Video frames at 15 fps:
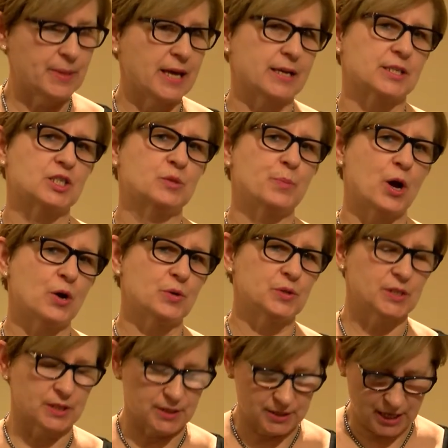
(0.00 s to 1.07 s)
that
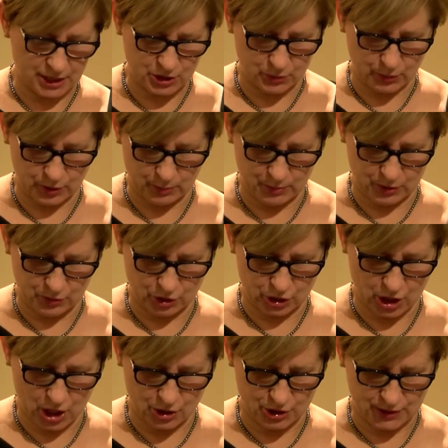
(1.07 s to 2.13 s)
exposed the sexual abuse
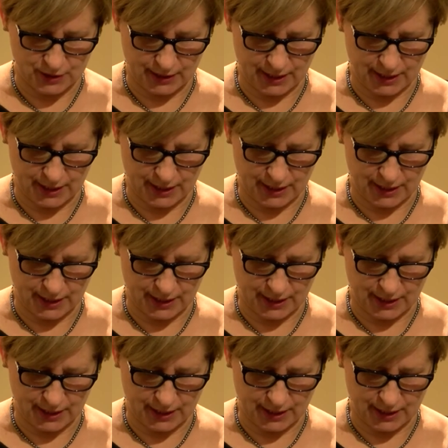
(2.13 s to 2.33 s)
charges